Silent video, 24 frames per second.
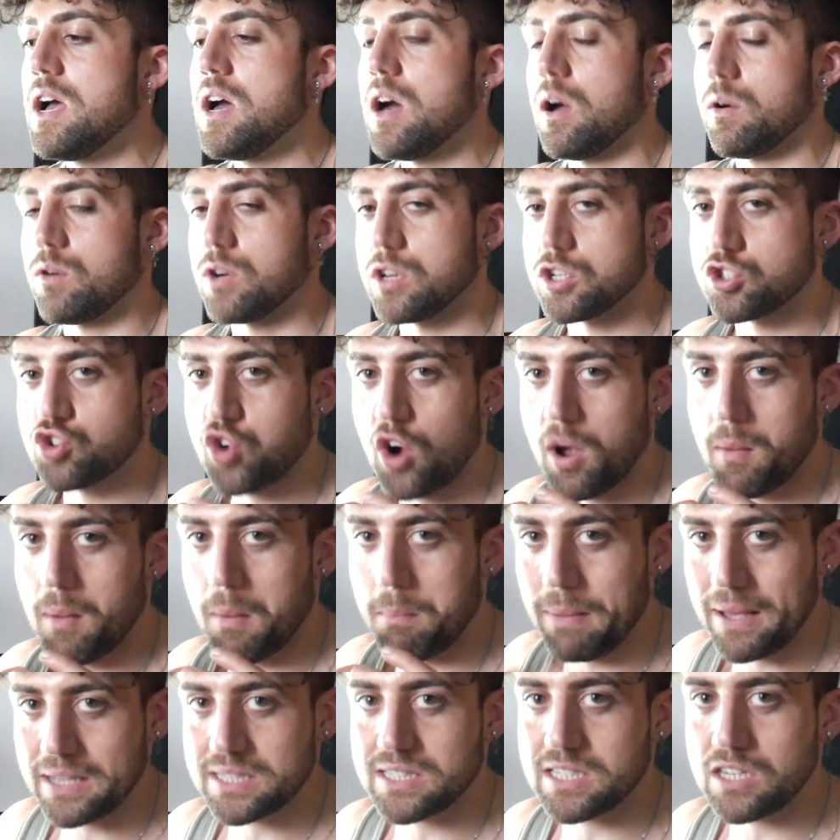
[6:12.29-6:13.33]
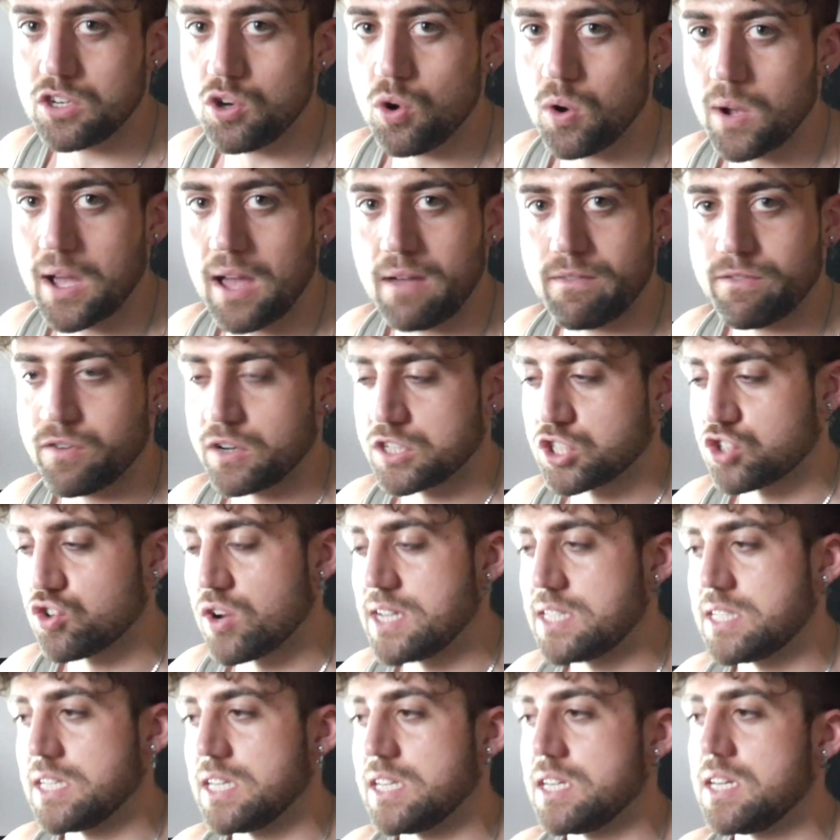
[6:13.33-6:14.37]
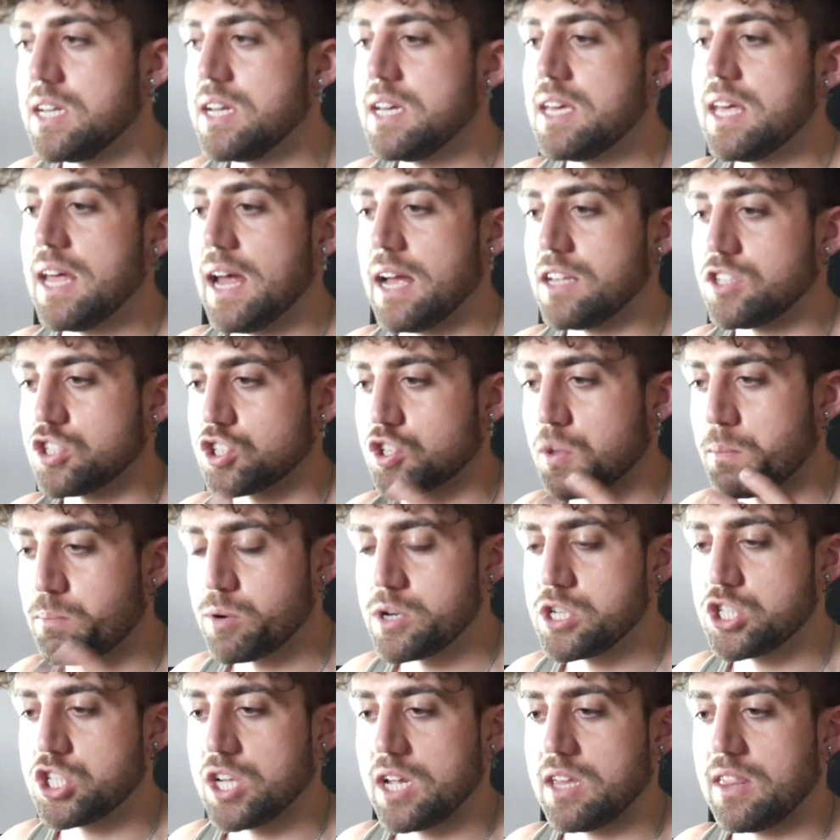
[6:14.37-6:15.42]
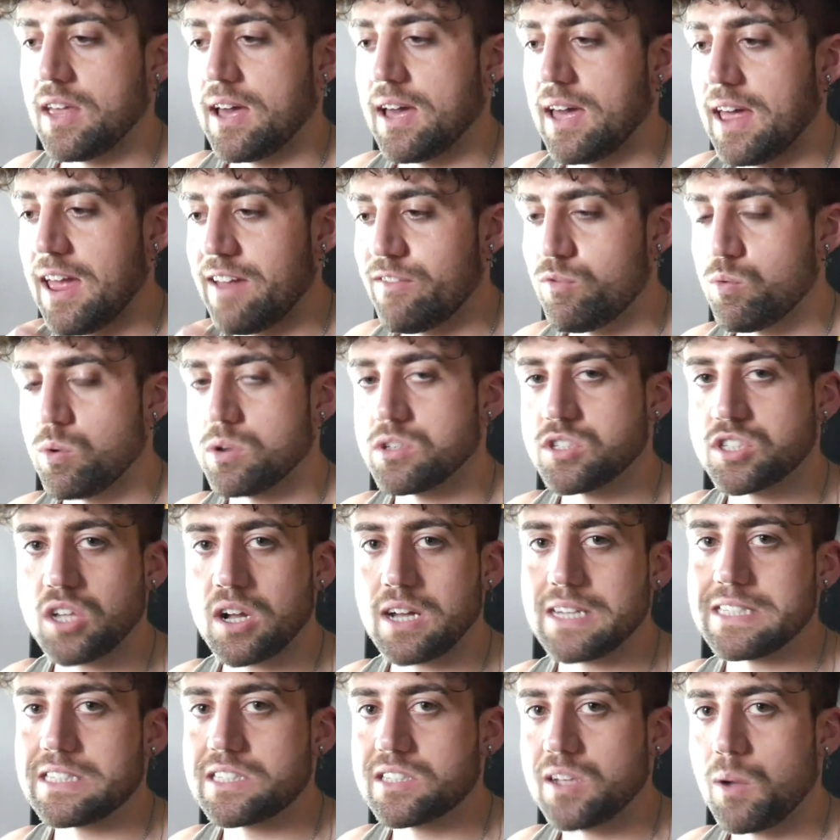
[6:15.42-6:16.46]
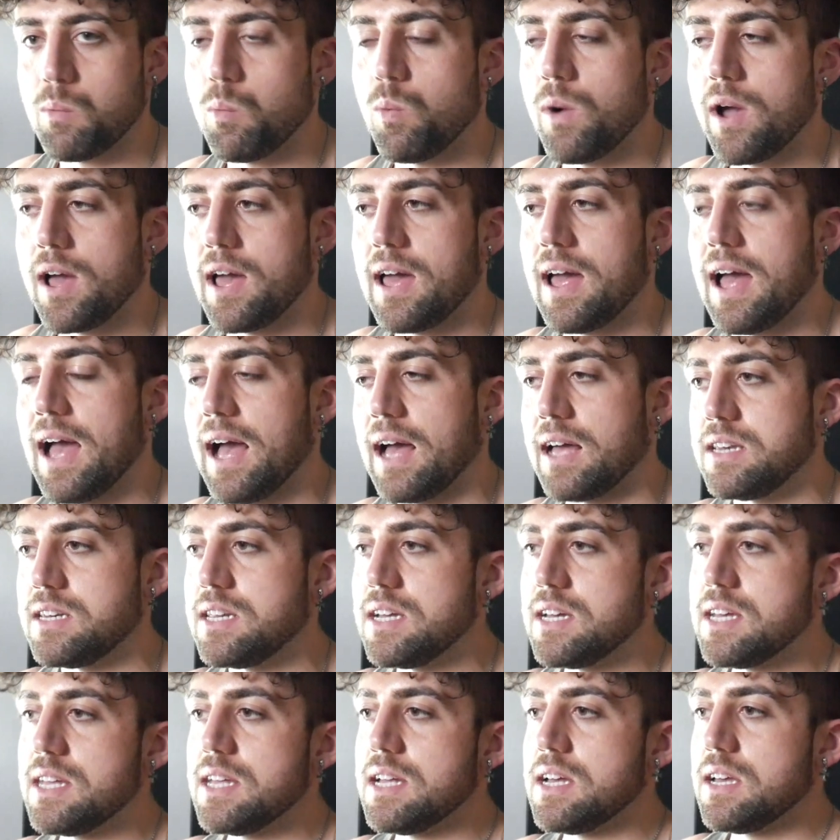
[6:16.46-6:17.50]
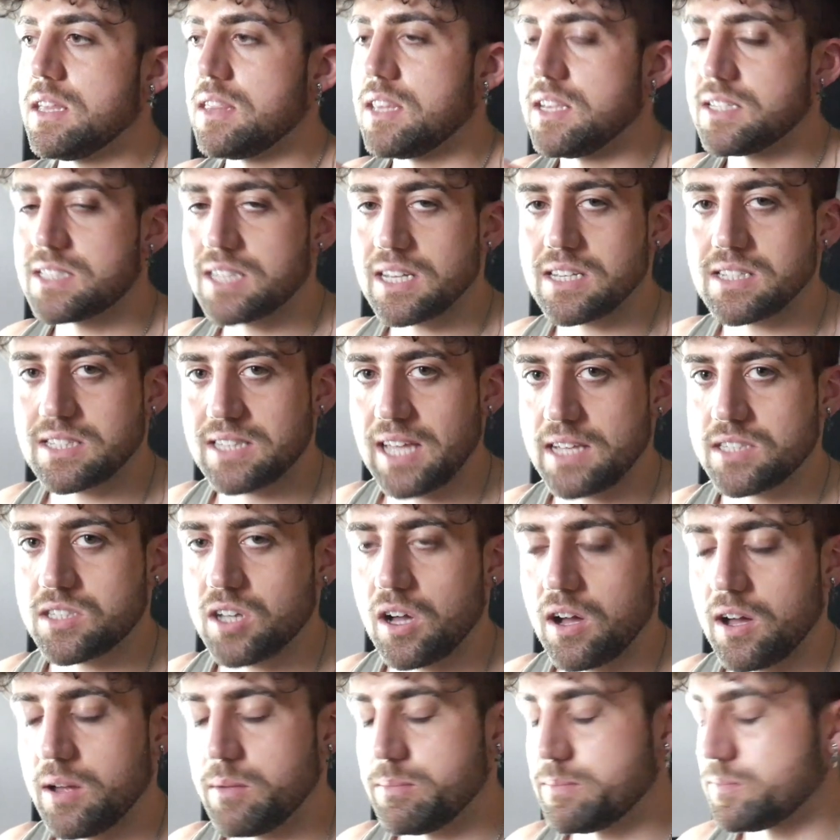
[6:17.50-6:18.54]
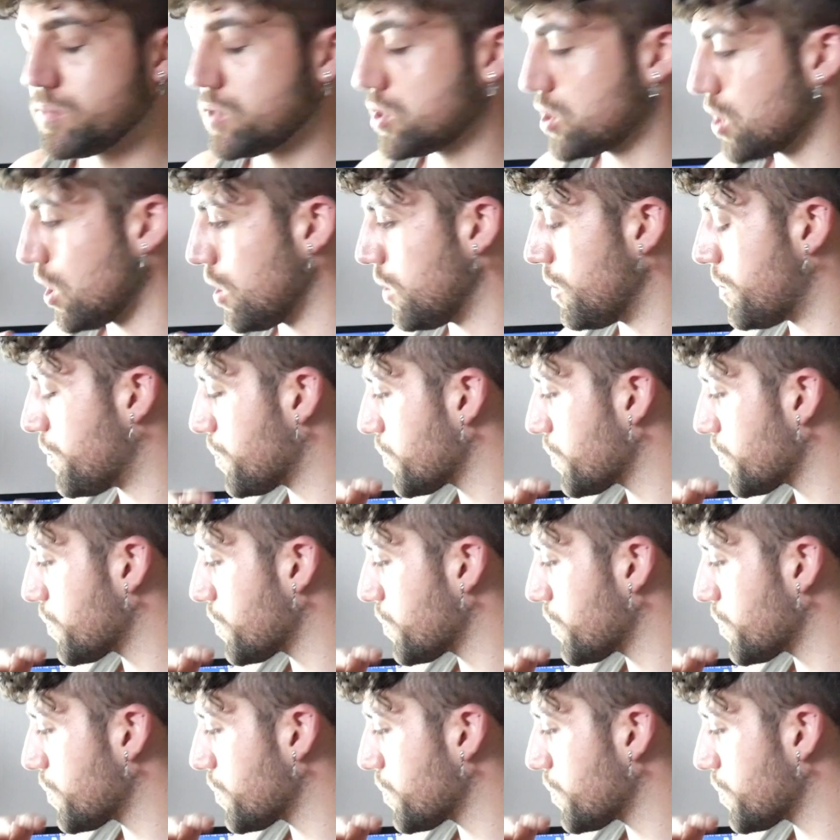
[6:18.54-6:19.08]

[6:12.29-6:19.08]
I'm going to try my best to not get frustrated and just appreciate that everyone started somewhere, and these things take time. So